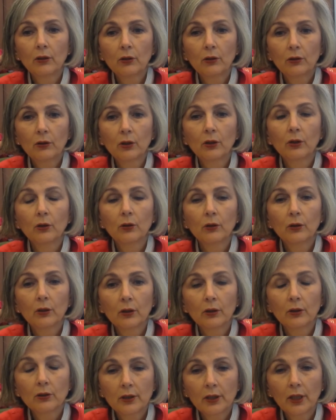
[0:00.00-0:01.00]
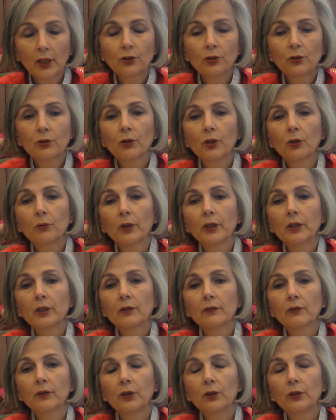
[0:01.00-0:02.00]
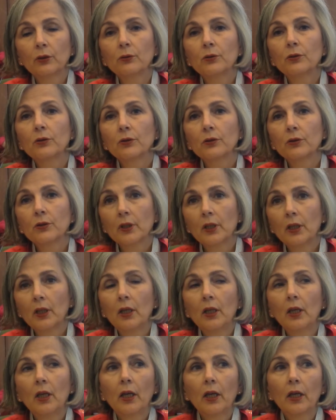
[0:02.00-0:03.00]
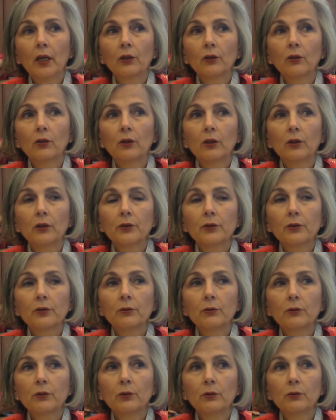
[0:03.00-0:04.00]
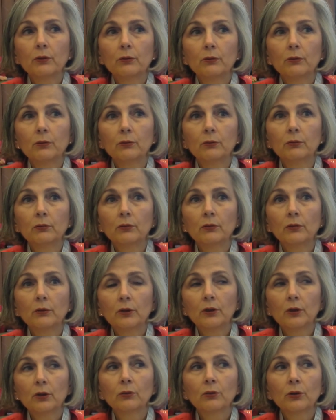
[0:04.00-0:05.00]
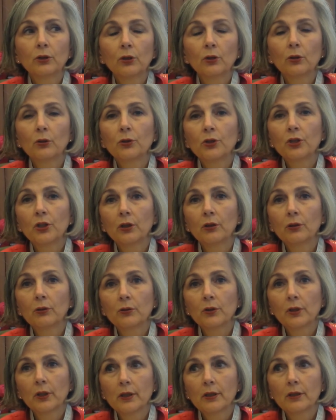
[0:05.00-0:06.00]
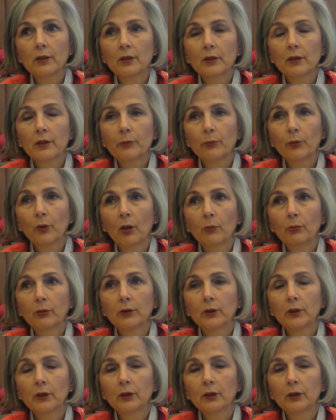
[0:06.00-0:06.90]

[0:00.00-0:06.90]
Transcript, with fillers: the, the statutory rights of our users and also to you know to negotiate those licenses properly.